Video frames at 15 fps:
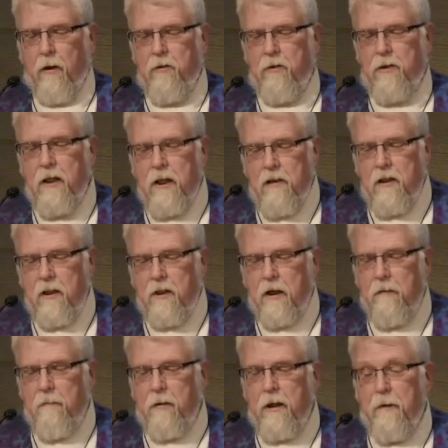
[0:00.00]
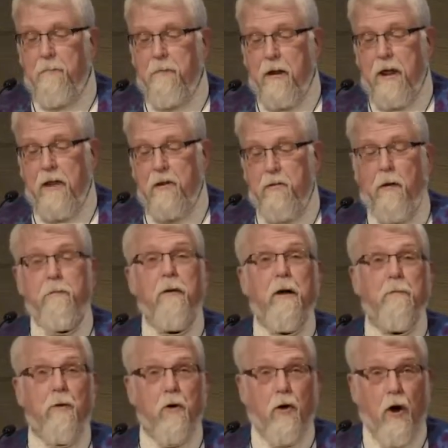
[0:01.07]
Postinia can be a place where
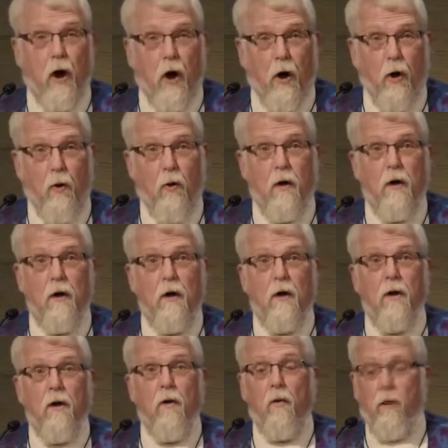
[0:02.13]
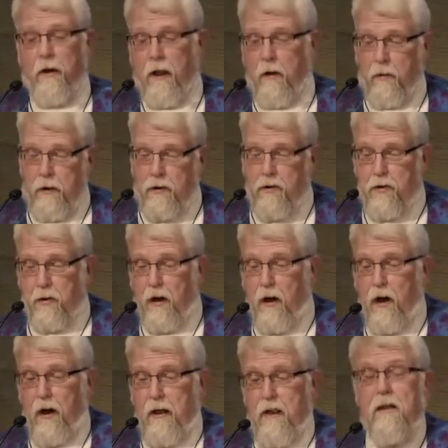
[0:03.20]
people go, where they
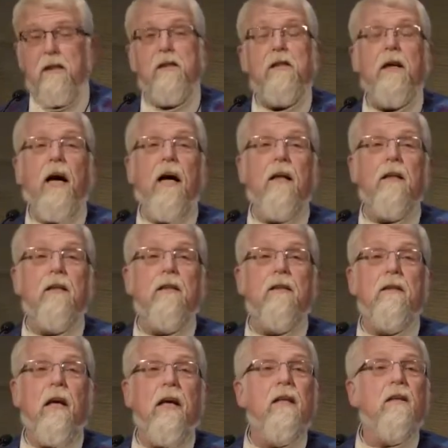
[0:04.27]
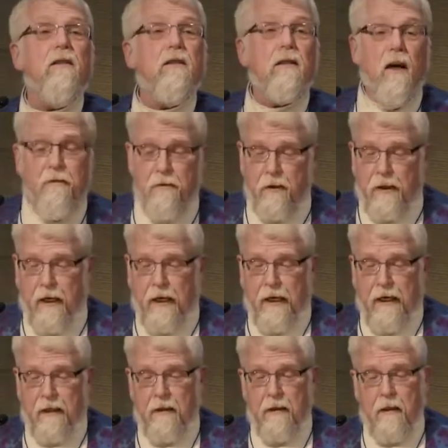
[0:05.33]
withdraw in silence and discover
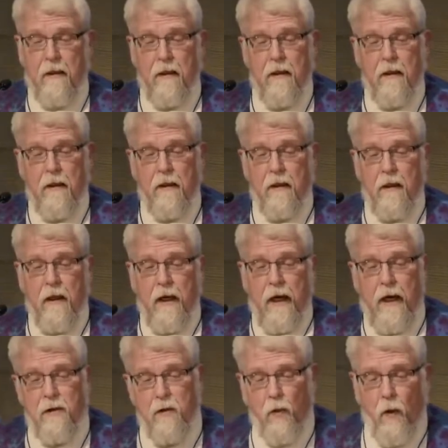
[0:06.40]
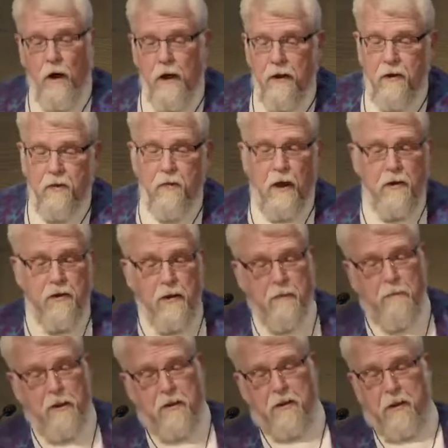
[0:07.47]
God. As one
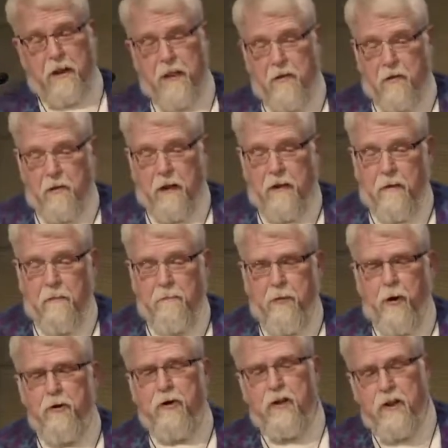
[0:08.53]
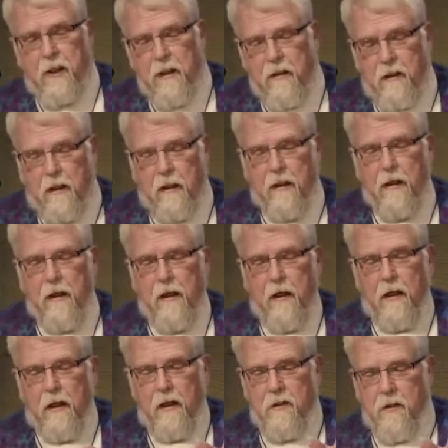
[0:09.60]
Russian mystic has written, postinia
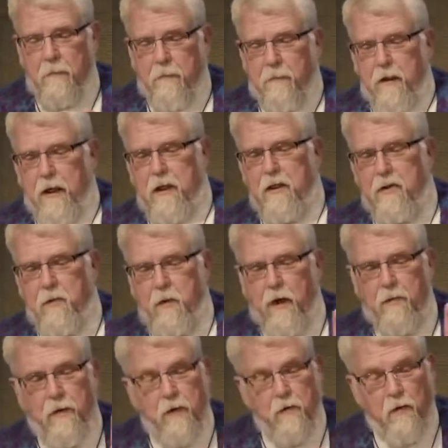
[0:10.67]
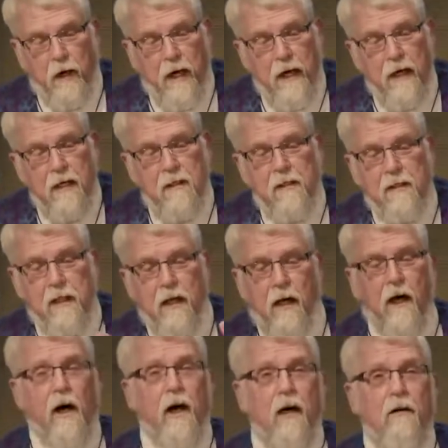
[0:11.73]
is the place where we raise
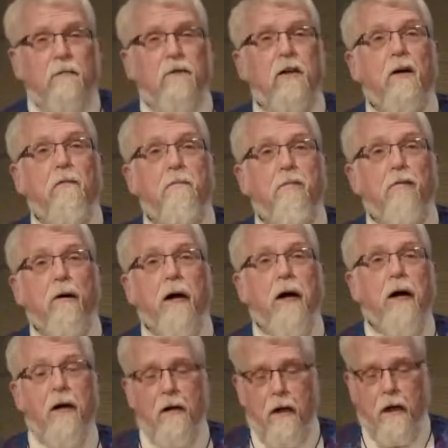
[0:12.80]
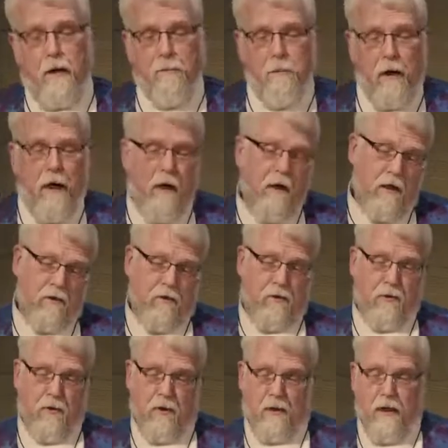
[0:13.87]
the arms of prayer and
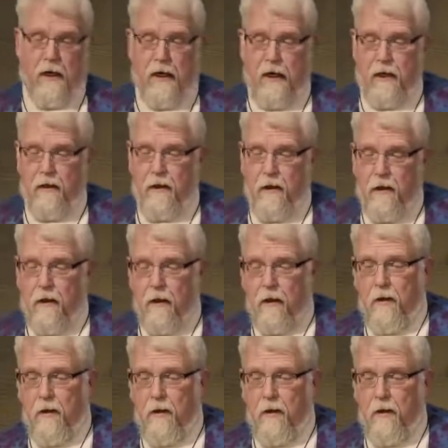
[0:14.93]
penance toward God.